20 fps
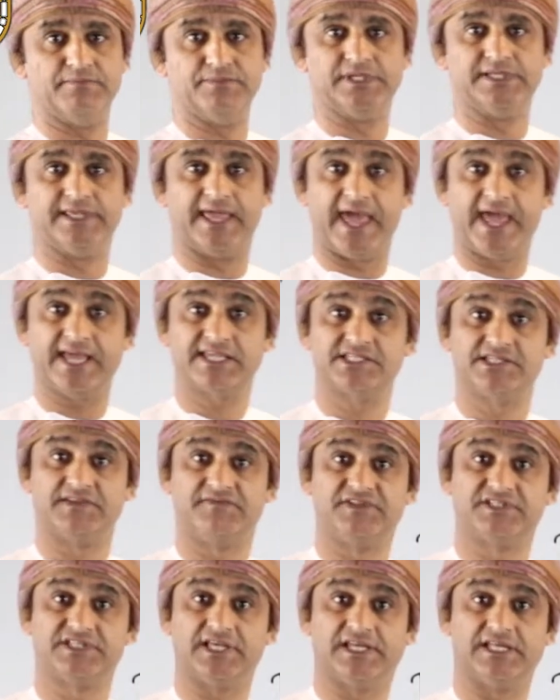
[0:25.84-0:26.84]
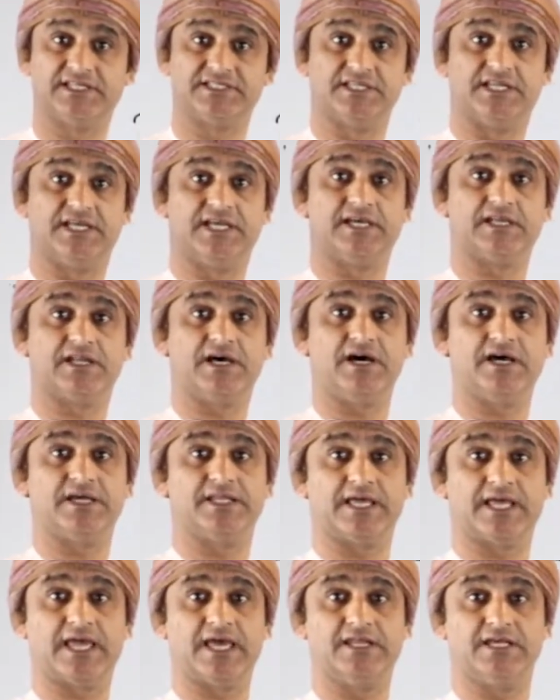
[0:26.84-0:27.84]
be X if it's an acid
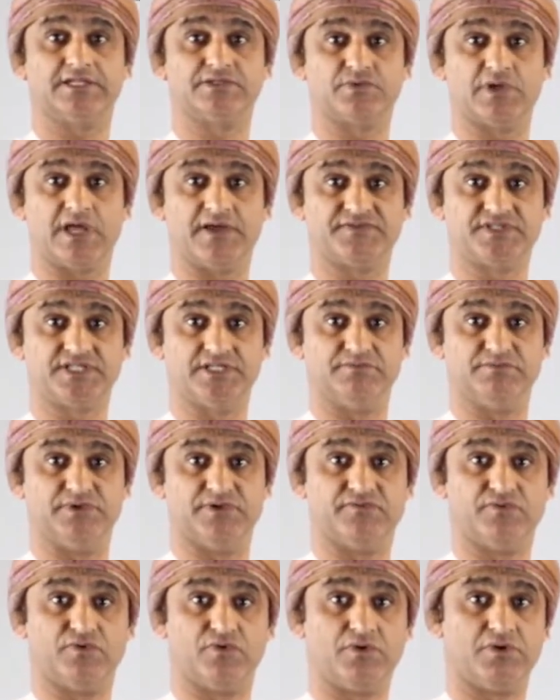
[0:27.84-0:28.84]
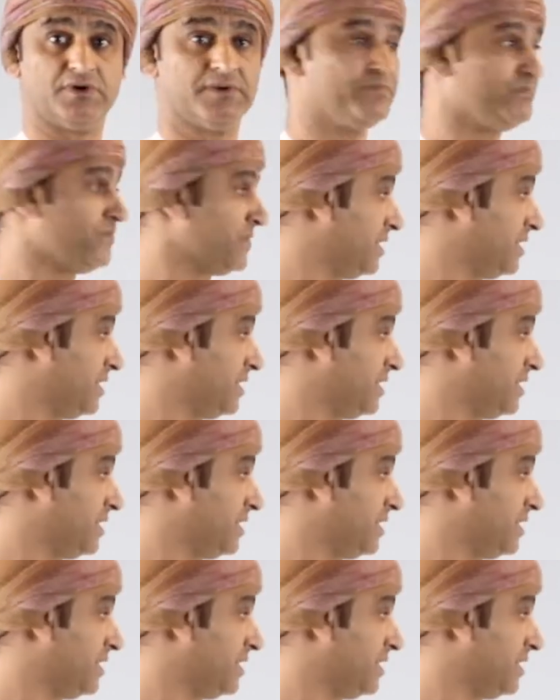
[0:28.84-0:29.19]
halide, again, as we have seen before.